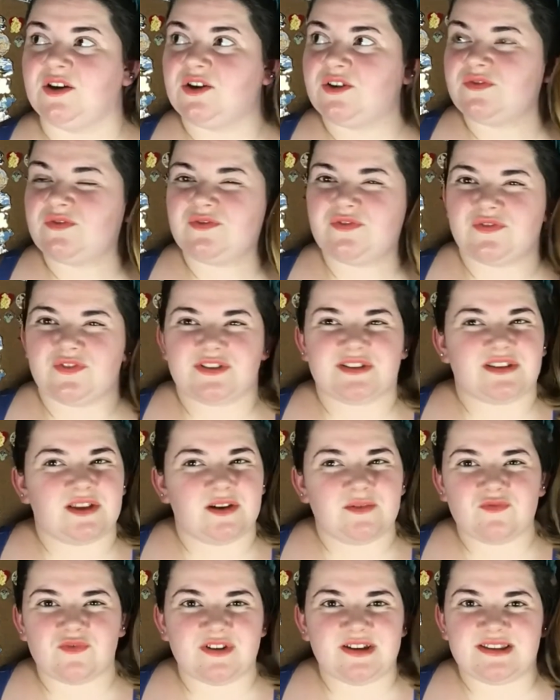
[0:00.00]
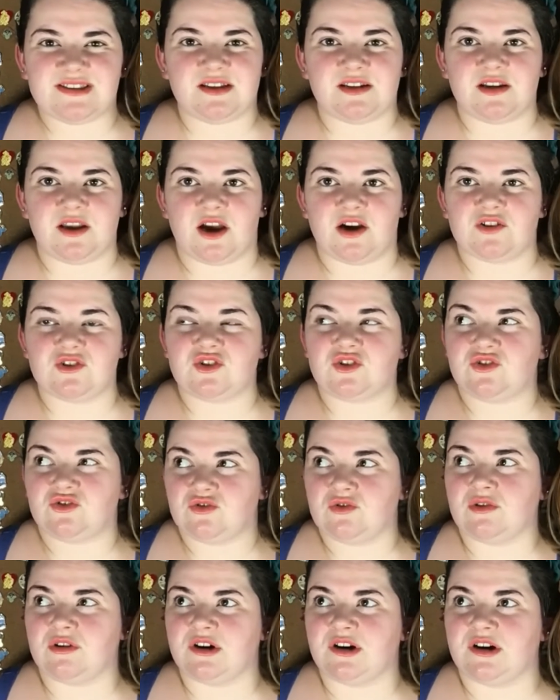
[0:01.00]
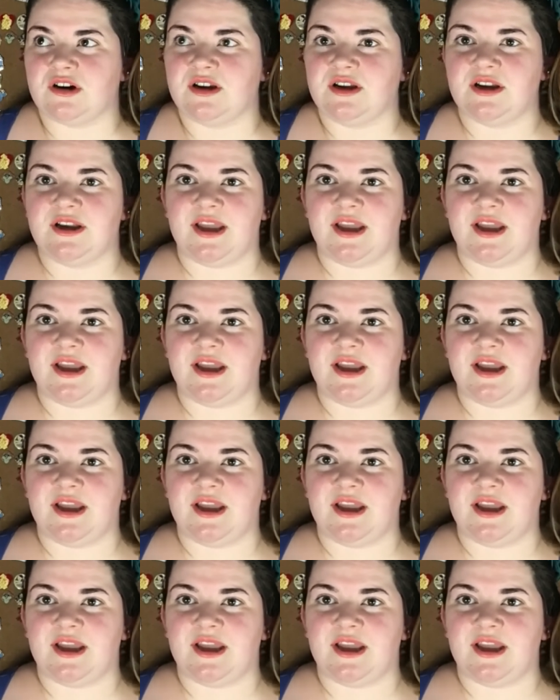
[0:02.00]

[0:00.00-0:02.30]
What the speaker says: for some reason, our store